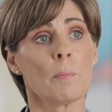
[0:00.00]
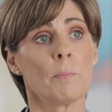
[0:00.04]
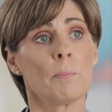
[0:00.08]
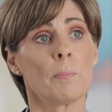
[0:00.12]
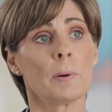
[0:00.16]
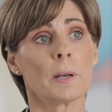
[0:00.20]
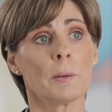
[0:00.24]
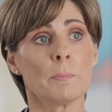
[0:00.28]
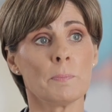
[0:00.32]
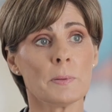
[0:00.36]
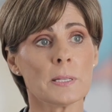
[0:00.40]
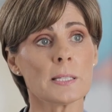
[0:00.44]

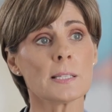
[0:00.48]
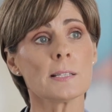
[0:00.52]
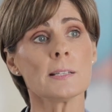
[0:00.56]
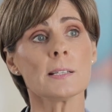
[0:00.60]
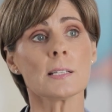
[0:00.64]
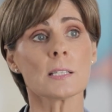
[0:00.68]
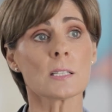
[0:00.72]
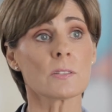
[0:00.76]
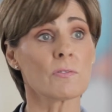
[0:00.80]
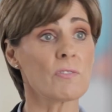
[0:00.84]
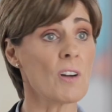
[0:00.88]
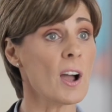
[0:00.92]
But a
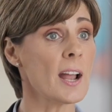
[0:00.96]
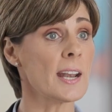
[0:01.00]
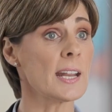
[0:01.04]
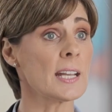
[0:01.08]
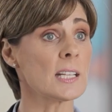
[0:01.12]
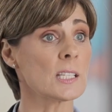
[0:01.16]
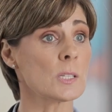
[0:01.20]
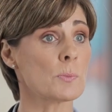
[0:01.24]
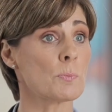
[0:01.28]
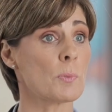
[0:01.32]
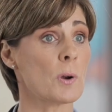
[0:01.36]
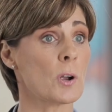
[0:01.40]
business
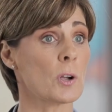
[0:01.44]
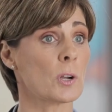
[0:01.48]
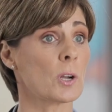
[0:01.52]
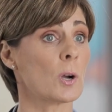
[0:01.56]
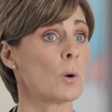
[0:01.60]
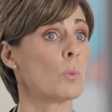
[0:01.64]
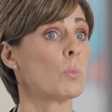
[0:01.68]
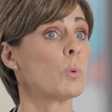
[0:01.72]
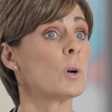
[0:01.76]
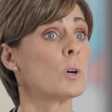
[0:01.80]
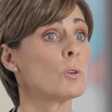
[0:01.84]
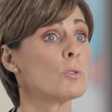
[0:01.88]
finance
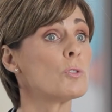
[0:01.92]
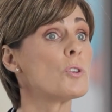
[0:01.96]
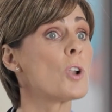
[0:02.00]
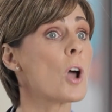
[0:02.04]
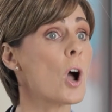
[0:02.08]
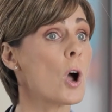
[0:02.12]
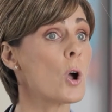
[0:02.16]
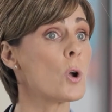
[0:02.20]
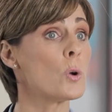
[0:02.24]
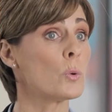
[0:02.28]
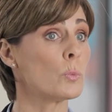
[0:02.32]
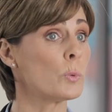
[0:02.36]
broker will
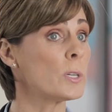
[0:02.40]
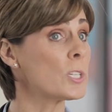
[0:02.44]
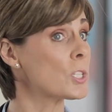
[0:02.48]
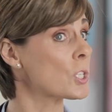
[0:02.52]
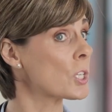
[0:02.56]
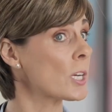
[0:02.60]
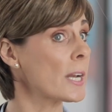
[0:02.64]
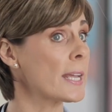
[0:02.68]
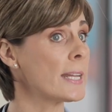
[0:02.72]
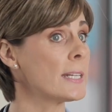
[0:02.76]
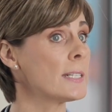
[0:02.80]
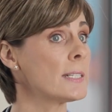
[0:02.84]
know
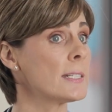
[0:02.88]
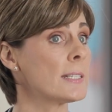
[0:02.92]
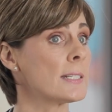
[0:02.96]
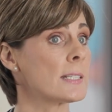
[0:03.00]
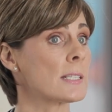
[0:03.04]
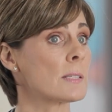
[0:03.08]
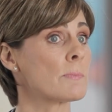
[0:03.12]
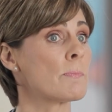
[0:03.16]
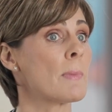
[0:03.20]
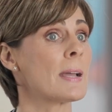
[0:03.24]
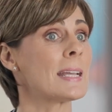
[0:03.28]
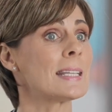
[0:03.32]
which
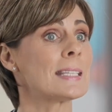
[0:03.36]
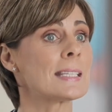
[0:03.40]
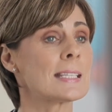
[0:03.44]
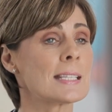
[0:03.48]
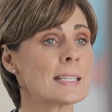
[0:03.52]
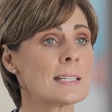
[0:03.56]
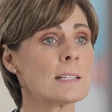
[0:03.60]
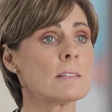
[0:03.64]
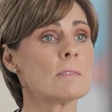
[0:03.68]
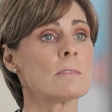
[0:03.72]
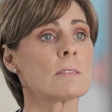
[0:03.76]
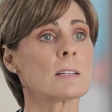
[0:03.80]
lenders may
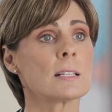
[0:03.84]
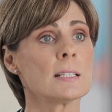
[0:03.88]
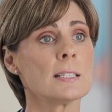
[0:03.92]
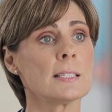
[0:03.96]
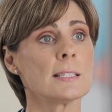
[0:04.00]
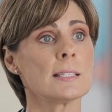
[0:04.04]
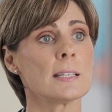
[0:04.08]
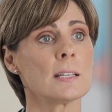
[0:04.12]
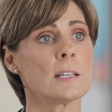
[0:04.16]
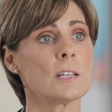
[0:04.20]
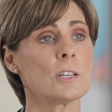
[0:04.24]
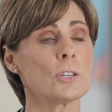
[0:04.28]
still
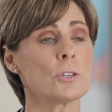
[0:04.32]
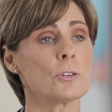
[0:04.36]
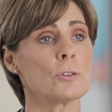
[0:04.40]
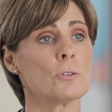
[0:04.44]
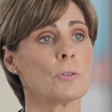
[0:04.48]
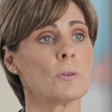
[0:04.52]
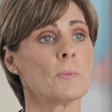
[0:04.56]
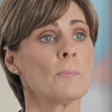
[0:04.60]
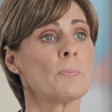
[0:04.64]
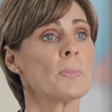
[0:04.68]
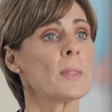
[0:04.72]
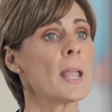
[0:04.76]
consider
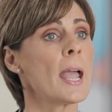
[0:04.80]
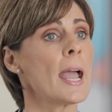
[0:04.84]
you